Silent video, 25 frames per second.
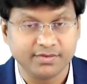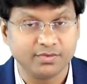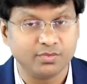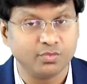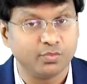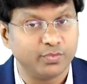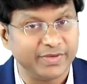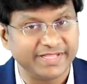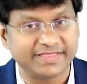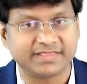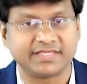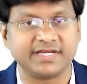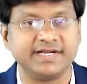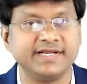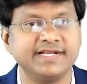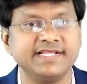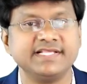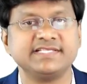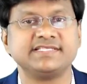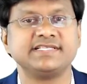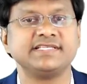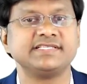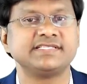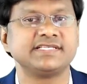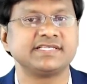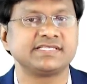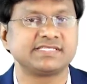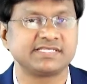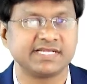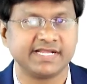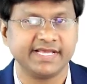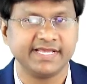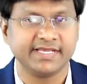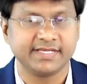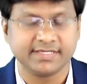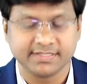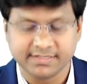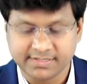with diseases
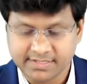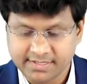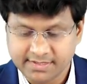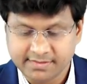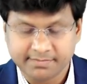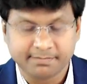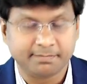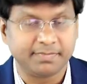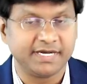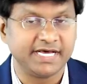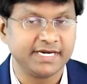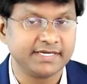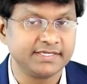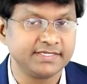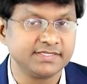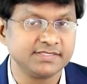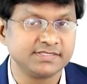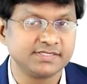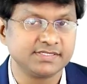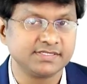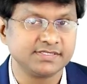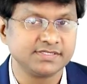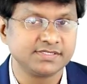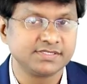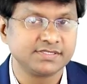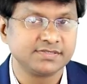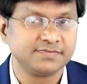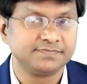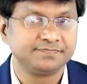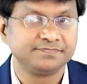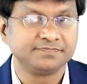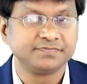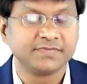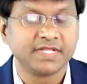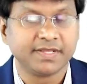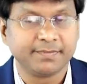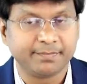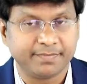like Parkinson's,
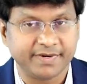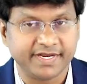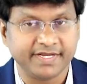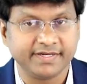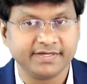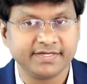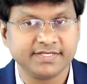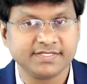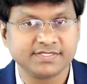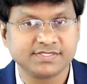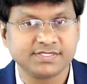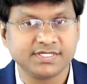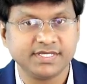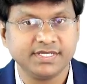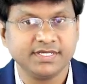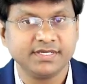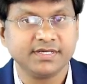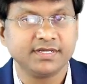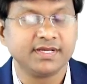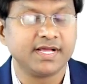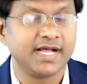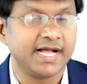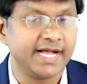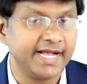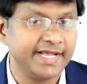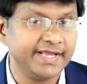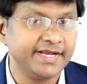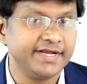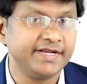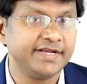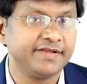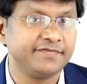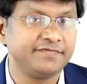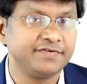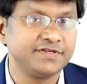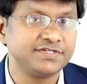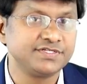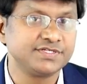pregnancy, iron
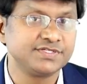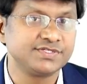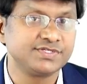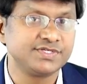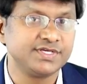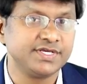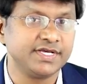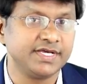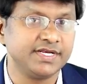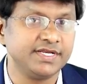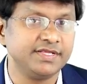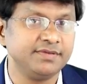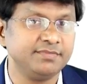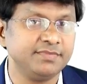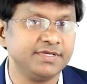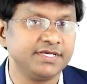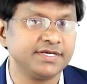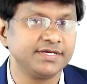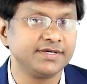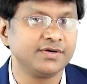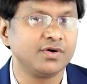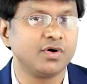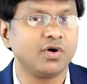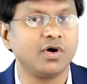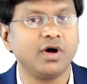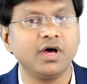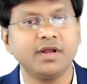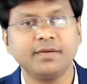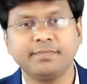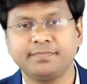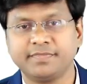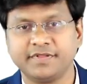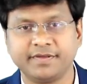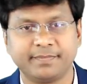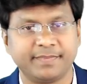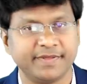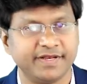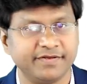deficiency anemia or
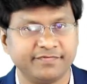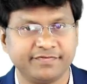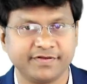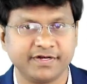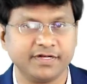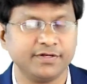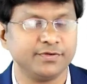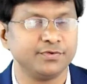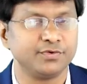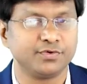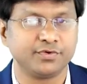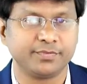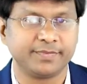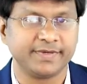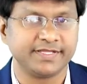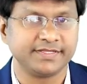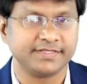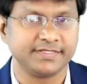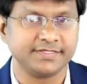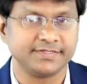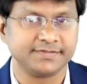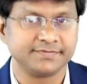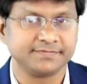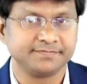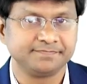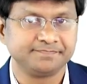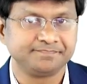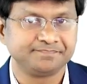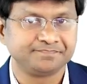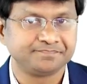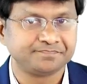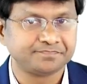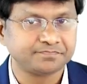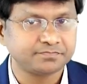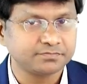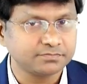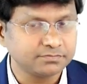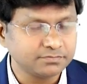the peripheral neuropathy.
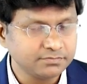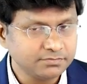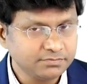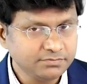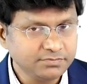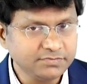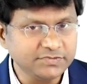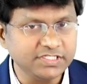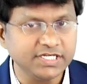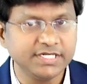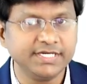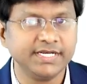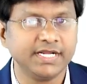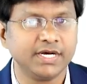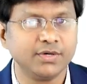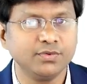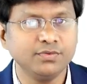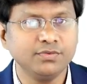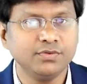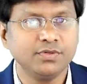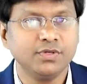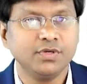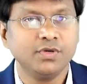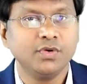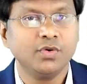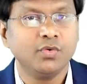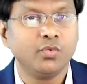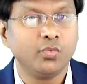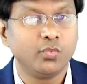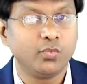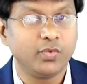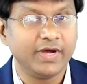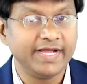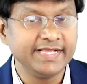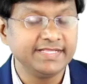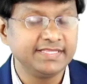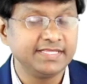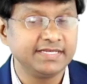Now,
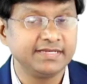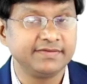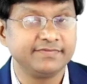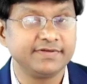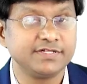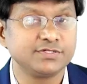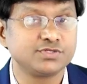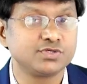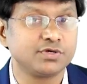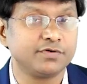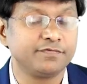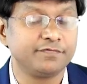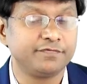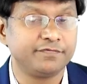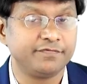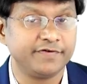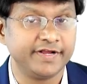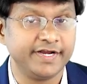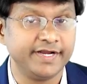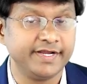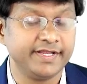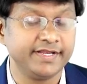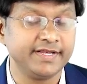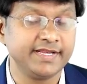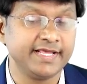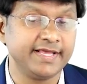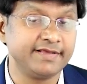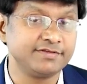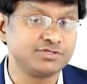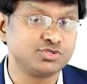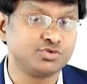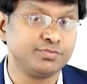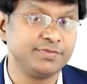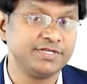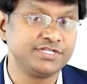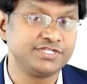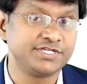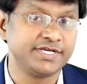why the levels of ferritin has
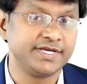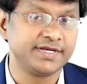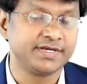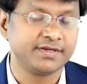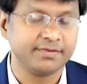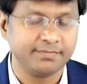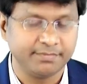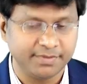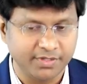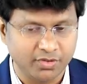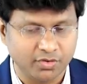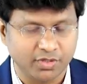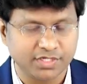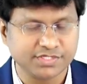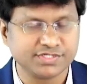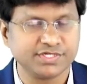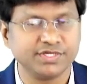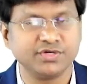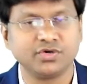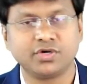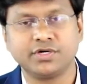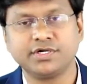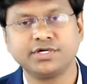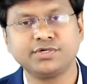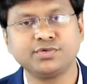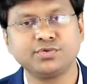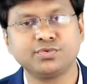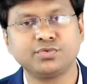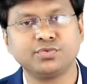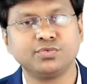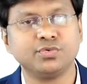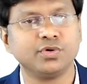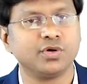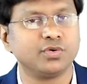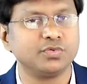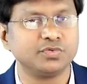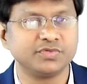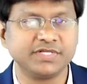to be checked? Because in order to
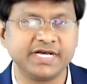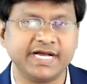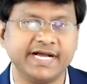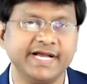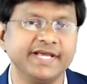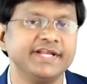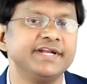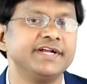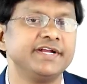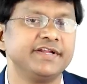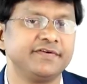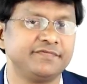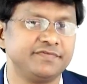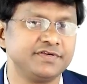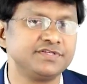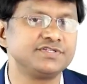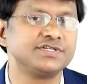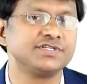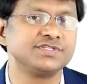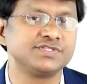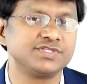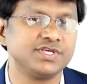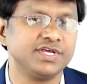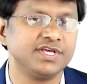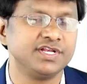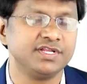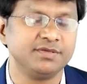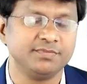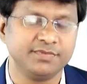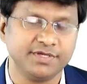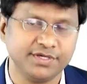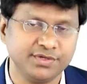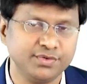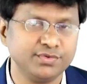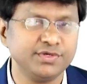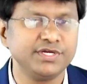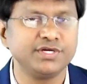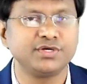rule out the iron deficiency
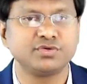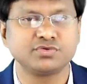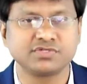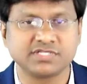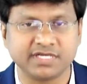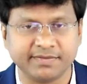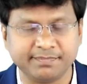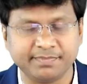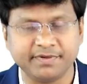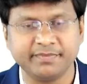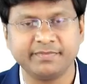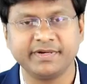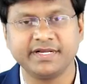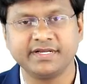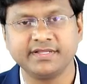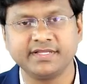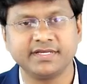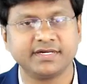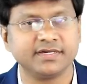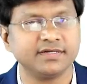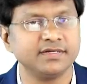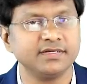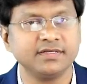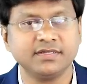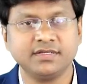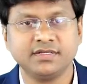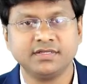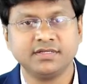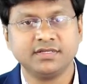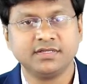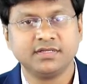anemia, you need to supplement the